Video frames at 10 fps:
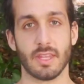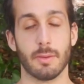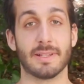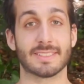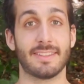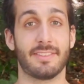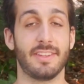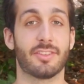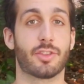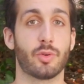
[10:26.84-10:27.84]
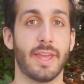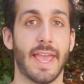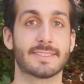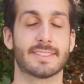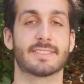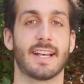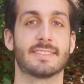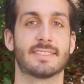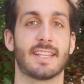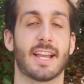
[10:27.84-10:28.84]
Besides these 3
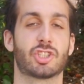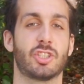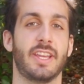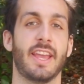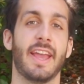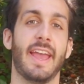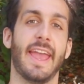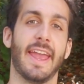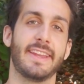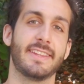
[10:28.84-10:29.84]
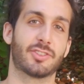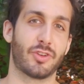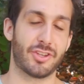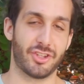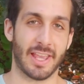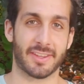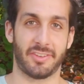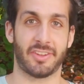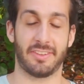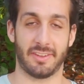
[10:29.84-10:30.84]
exercises, actually any stretching
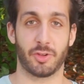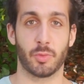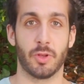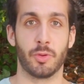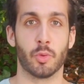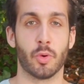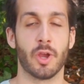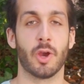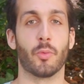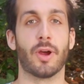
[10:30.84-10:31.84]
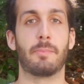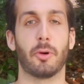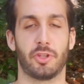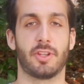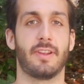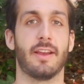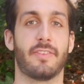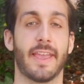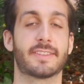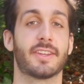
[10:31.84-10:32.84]
exercise that you will do will positively
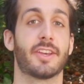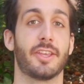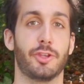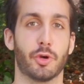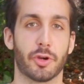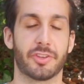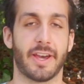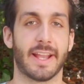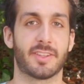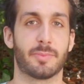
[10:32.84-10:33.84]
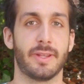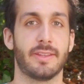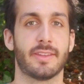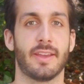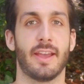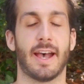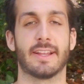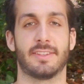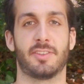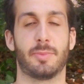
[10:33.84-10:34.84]
affect your side split,
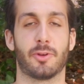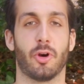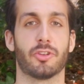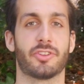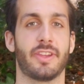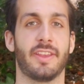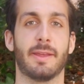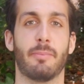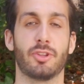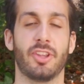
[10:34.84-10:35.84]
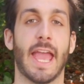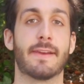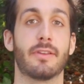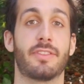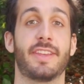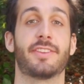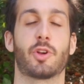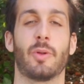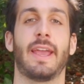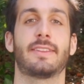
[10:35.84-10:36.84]
and this is because in the body everything is
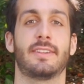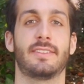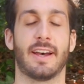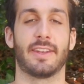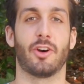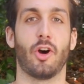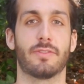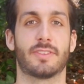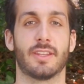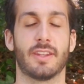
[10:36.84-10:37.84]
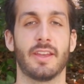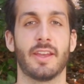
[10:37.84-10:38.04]
connected, and often